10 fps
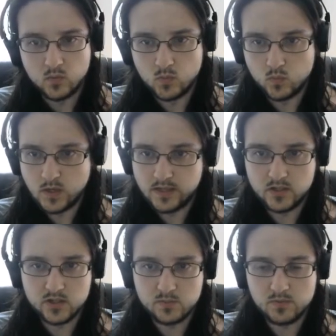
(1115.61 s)
white
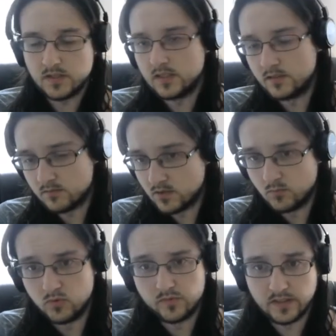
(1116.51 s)
can just play a
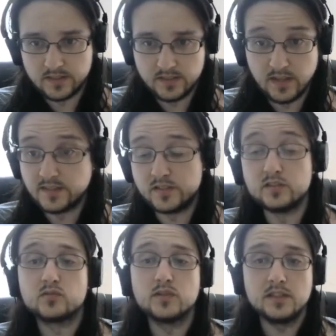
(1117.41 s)
move like knight
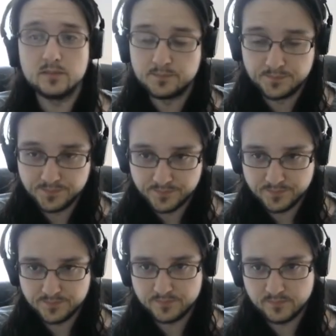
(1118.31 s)
c3
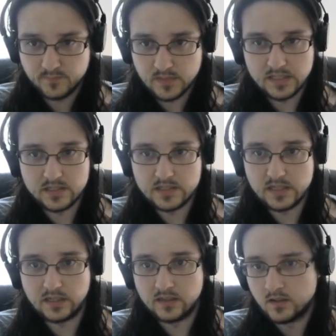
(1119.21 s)
and
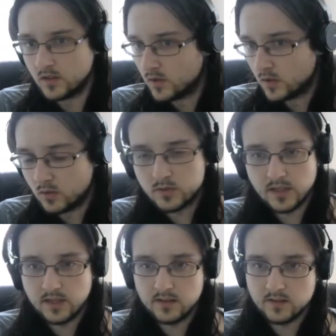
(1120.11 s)
say,
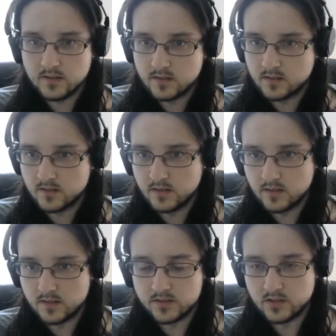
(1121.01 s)
okay,
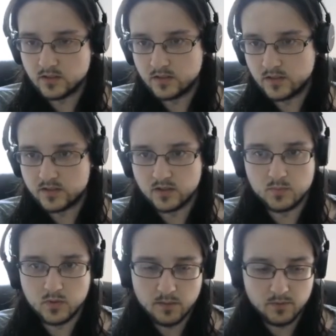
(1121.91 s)
is there
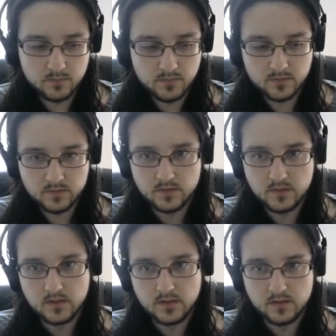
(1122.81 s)
a problem?
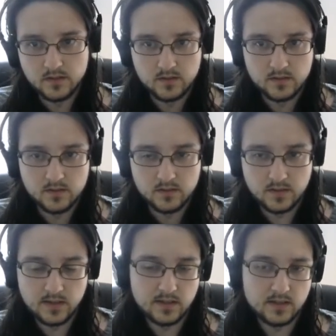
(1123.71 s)

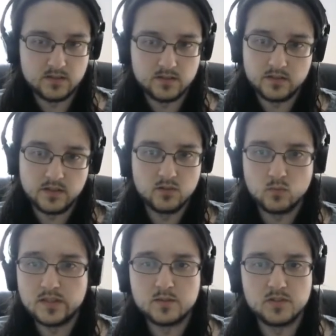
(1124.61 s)
And here
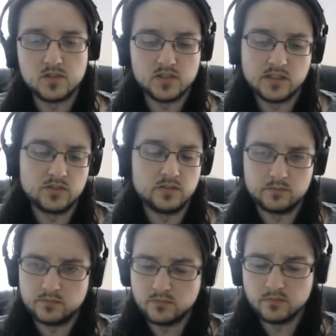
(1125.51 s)
white's position is actually
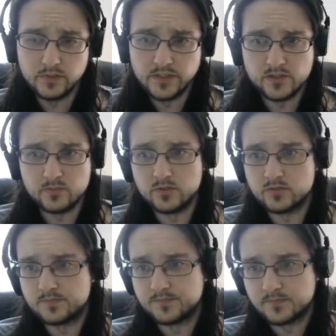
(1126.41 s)

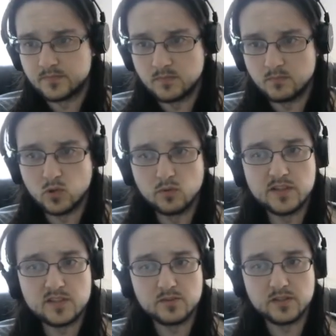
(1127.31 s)
reasonable, more
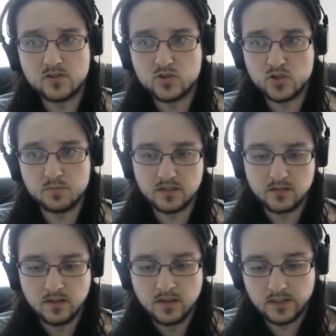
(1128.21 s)
reasonable than it should be
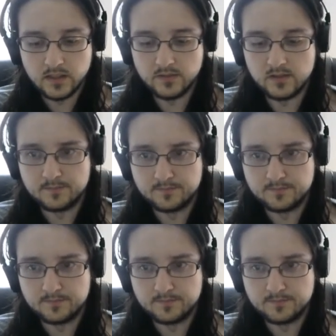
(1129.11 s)
given